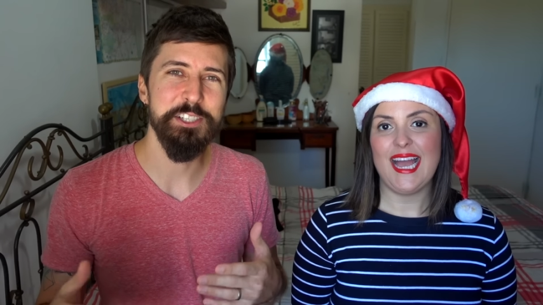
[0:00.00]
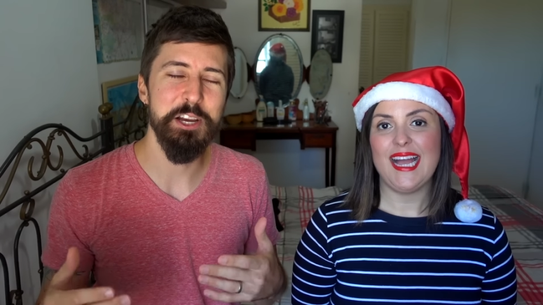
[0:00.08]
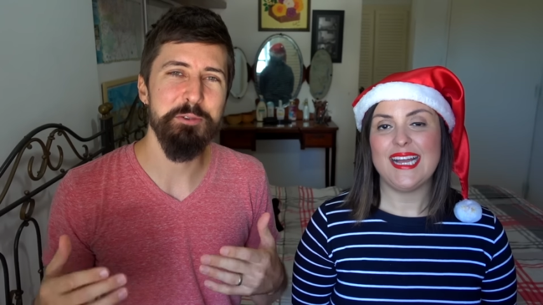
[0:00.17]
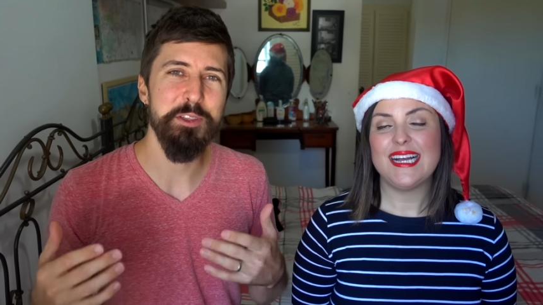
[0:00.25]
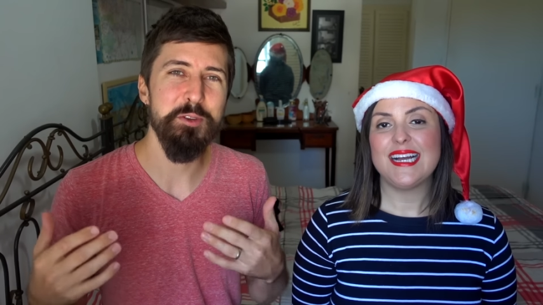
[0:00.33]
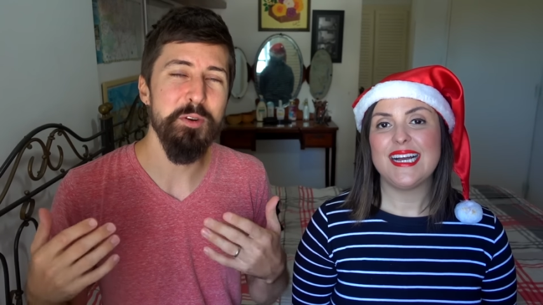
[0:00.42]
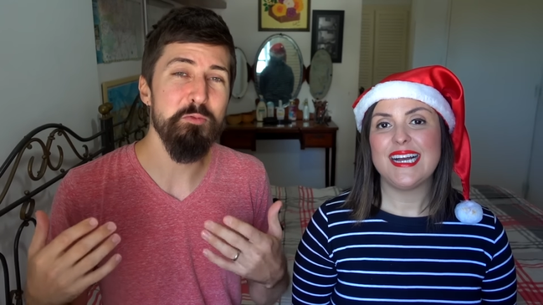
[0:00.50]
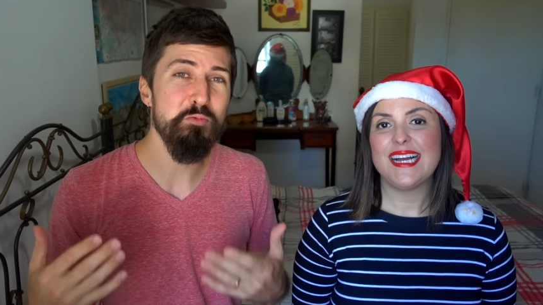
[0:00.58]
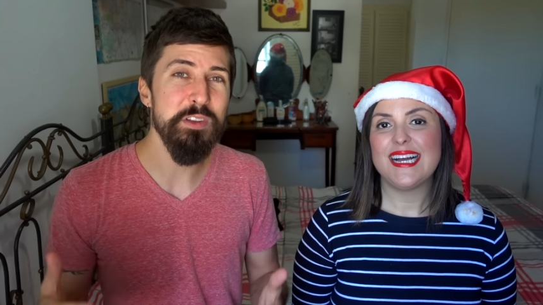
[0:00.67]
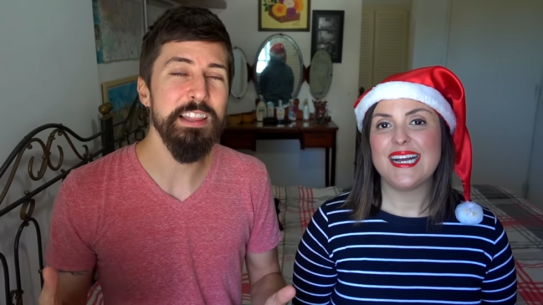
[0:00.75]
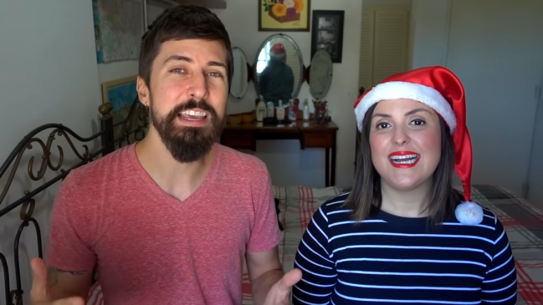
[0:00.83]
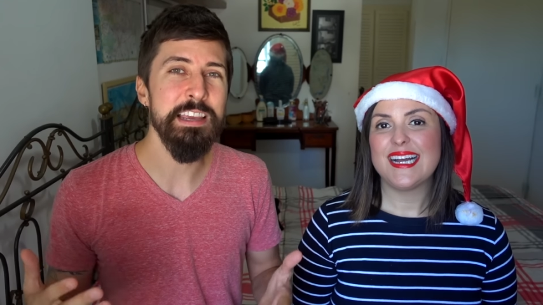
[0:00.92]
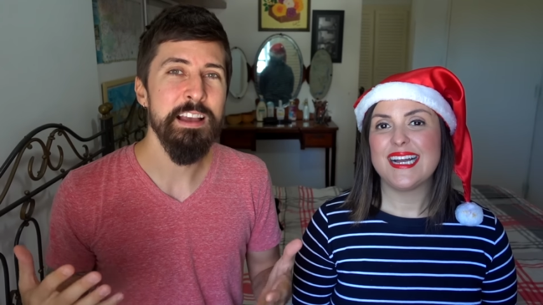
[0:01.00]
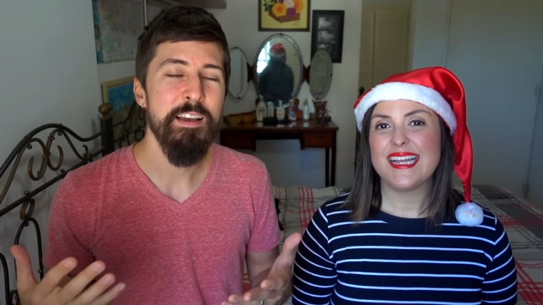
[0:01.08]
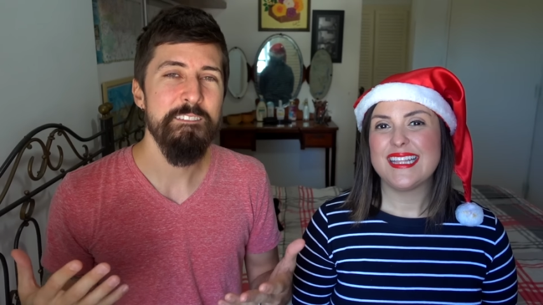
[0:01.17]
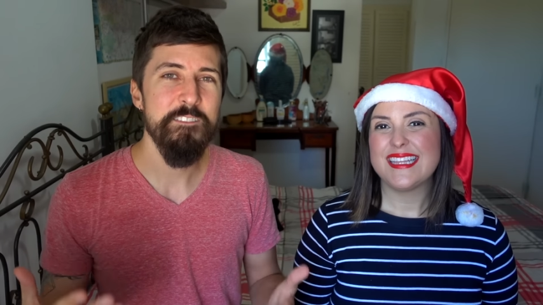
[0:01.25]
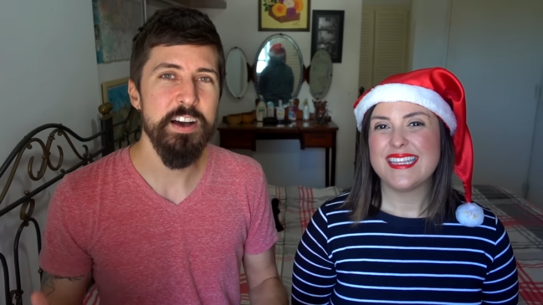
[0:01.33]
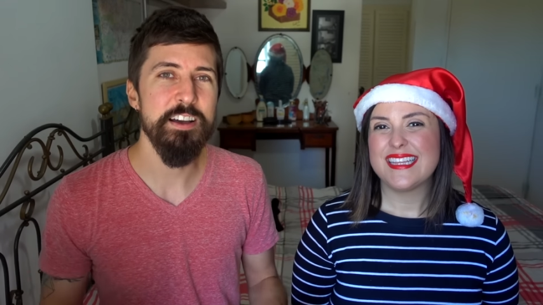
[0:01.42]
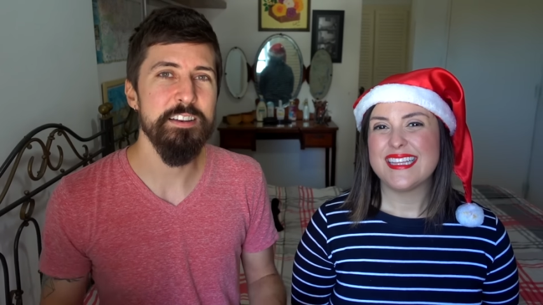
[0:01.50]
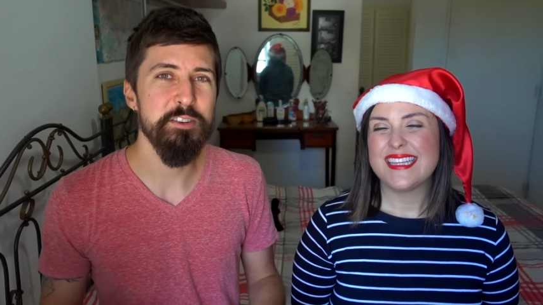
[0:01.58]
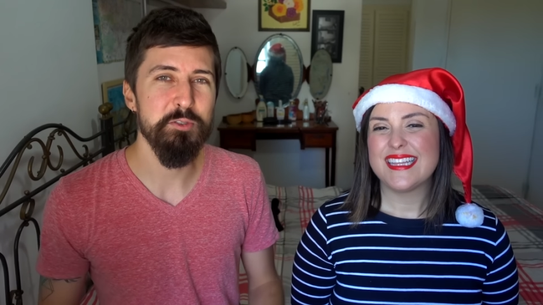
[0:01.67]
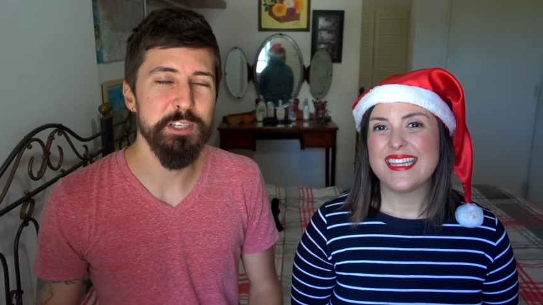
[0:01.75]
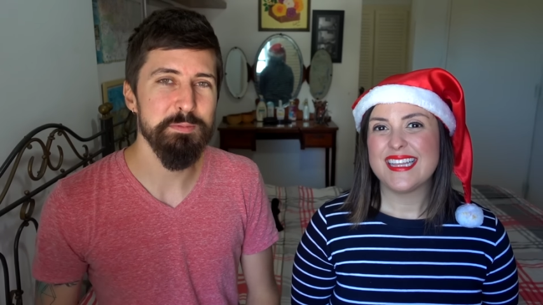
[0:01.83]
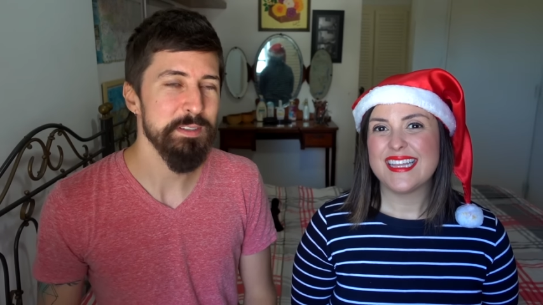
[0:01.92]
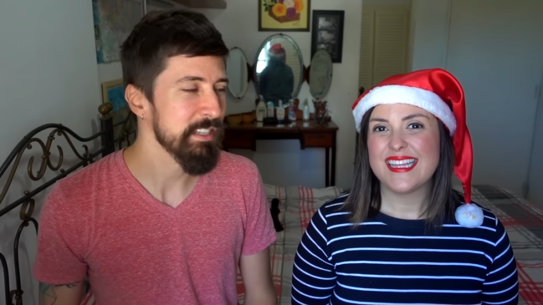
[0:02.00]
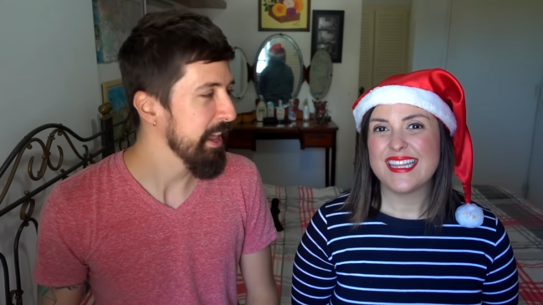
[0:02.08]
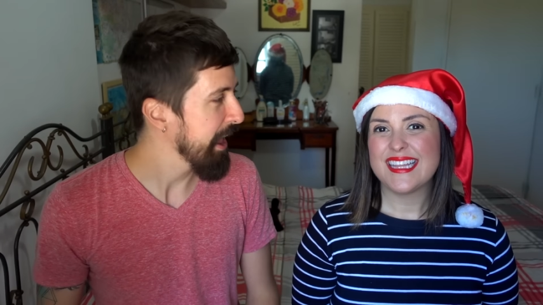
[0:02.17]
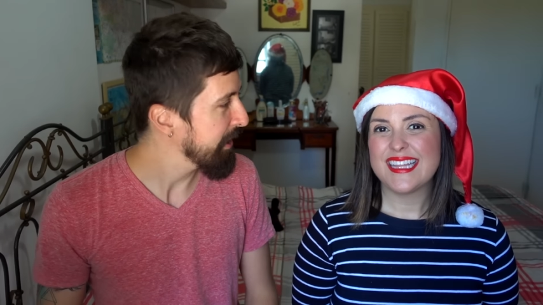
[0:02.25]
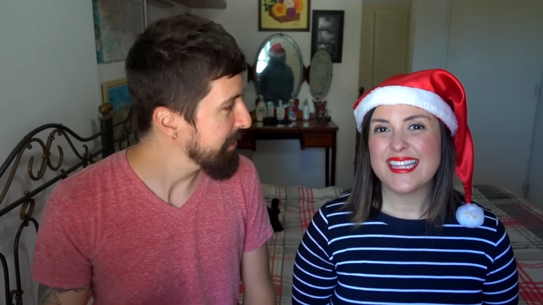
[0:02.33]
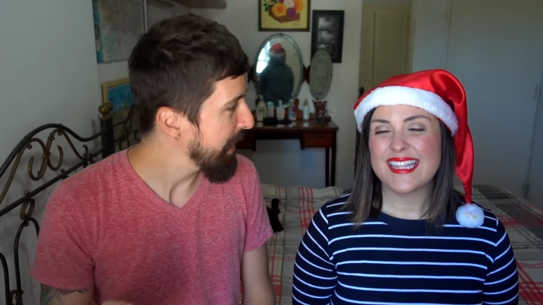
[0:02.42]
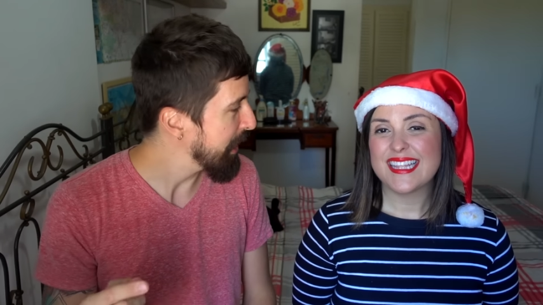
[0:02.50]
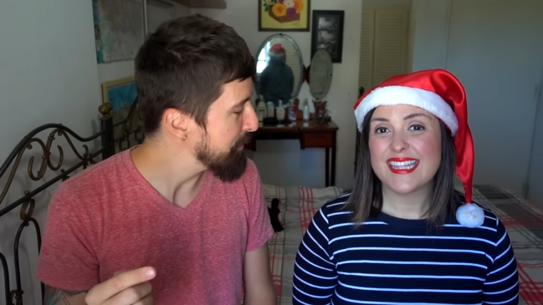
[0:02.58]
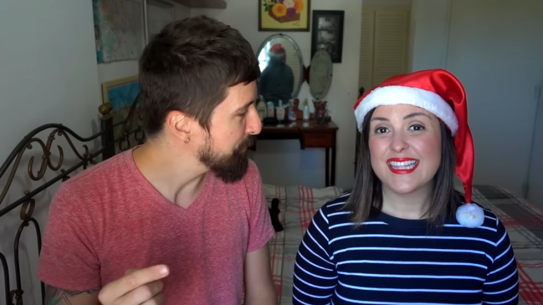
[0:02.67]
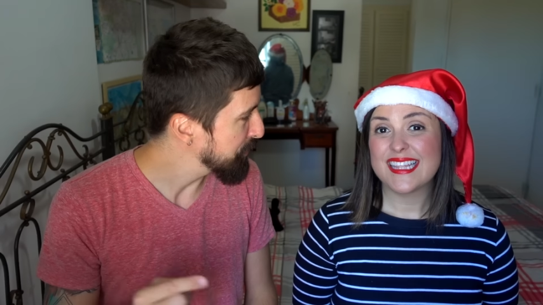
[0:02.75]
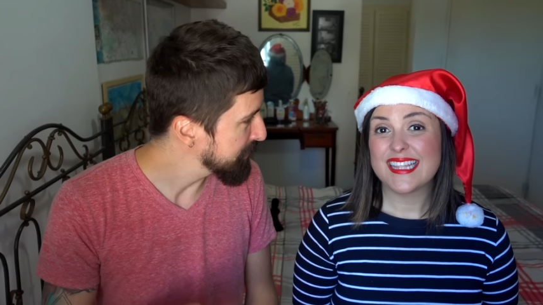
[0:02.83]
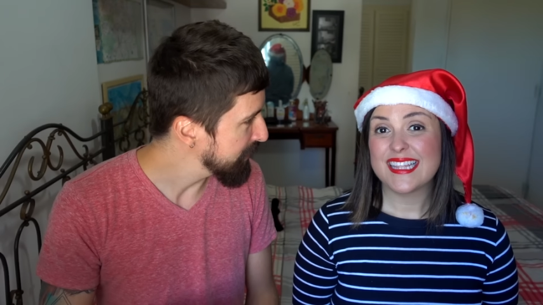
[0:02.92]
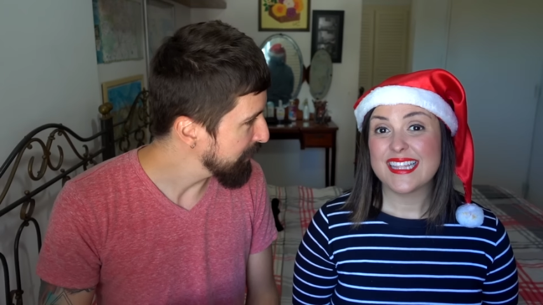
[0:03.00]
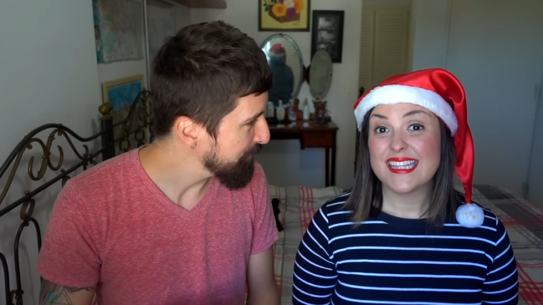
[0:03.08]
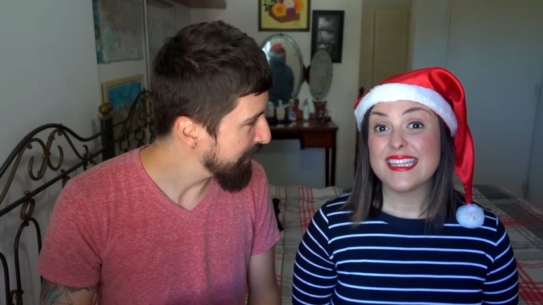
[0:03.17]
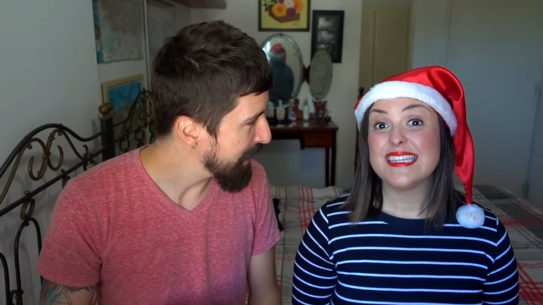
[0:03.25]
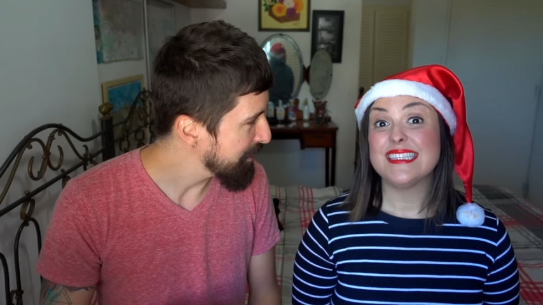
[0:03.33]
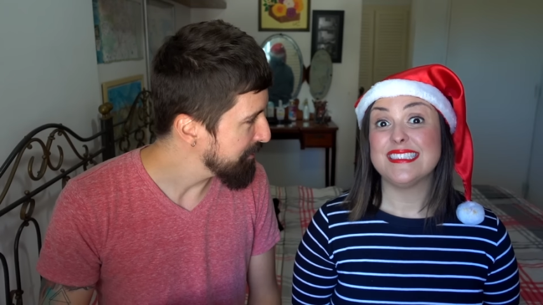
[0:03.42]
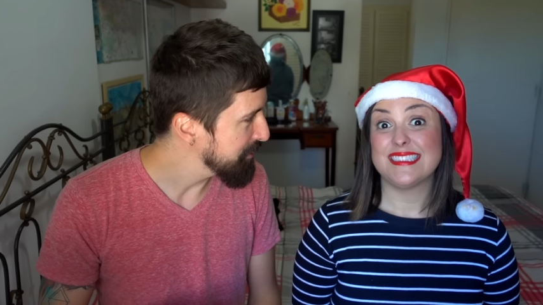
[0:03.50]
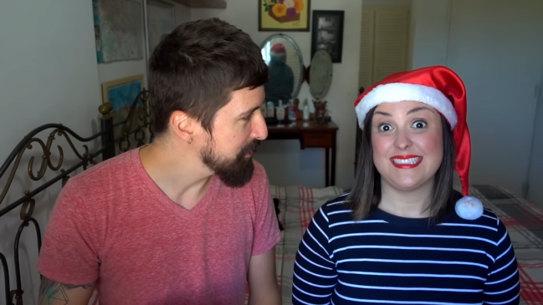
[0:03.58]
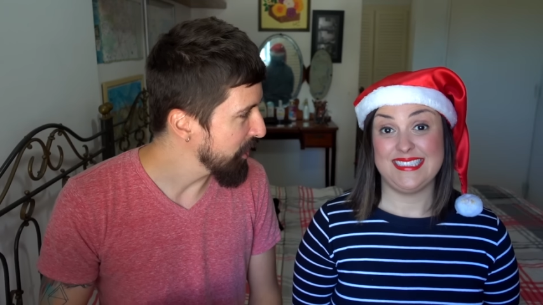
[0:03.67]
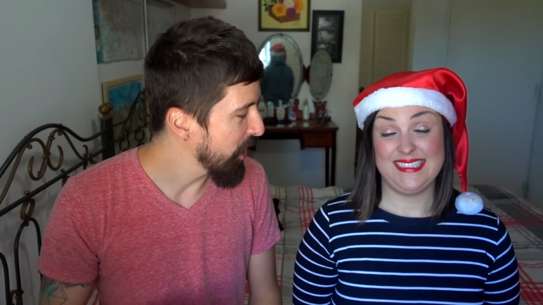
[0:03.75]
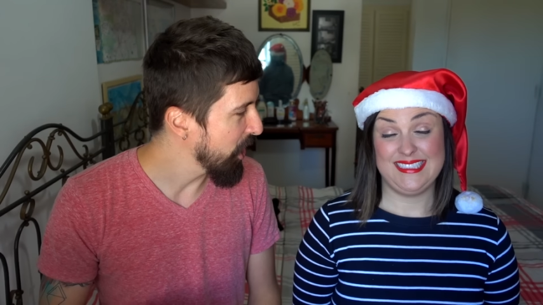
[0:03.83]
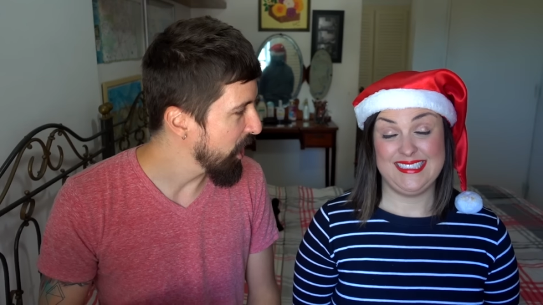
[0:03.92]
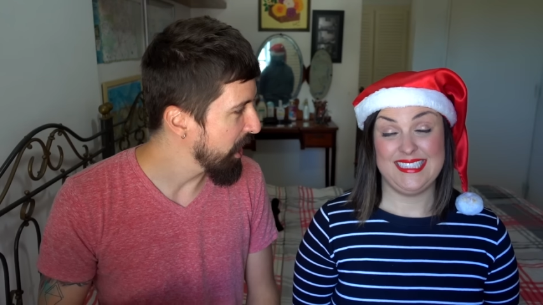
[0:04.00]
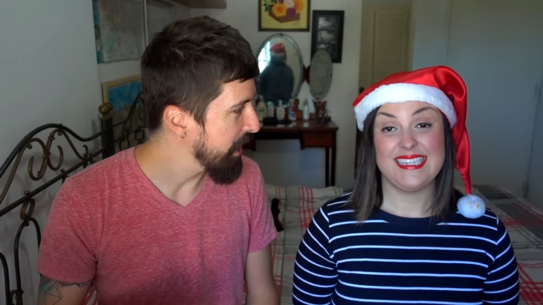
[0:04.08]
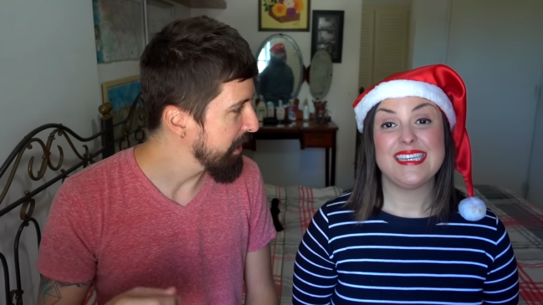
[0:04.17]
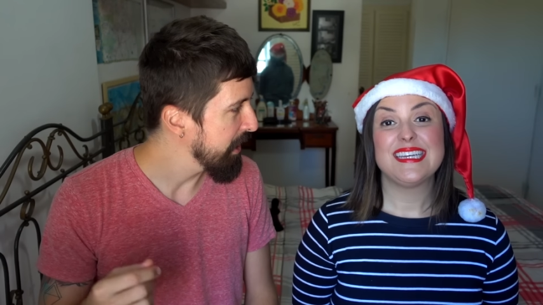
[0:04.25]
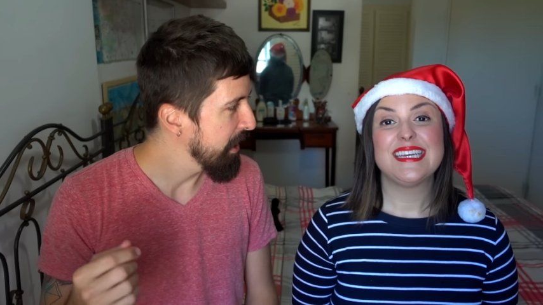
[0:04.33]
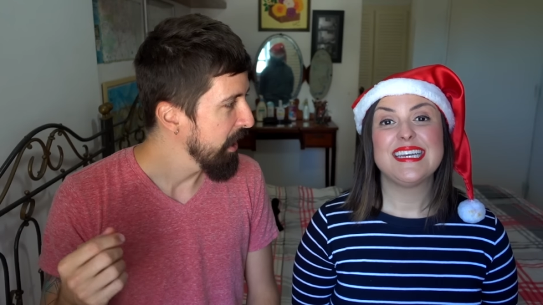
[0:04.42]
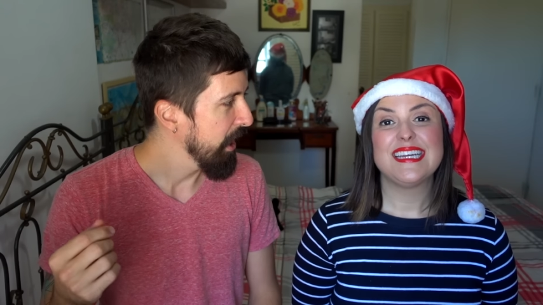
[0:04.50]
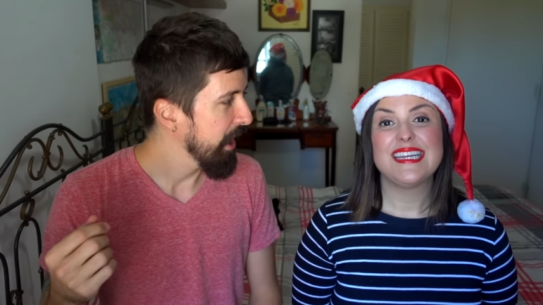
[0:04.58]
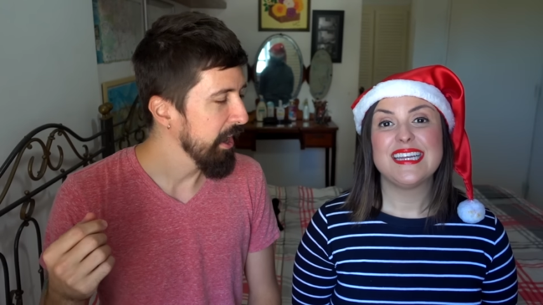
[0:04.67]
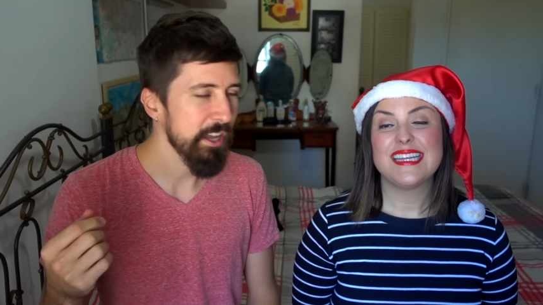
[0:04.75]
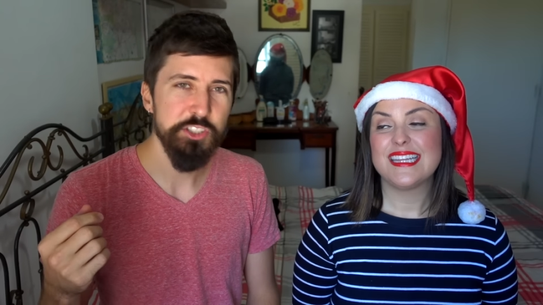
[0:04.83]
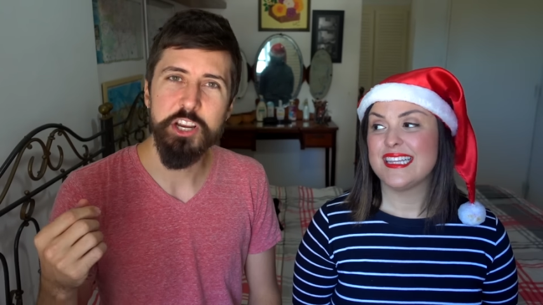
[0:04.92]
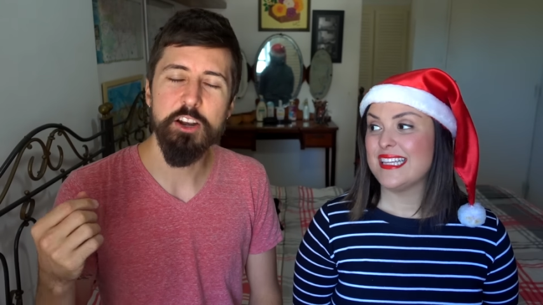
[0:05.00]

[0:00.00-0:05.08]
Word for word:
Speaker 1: and share with you a really fun Christmas tag that Priscilla found on uh,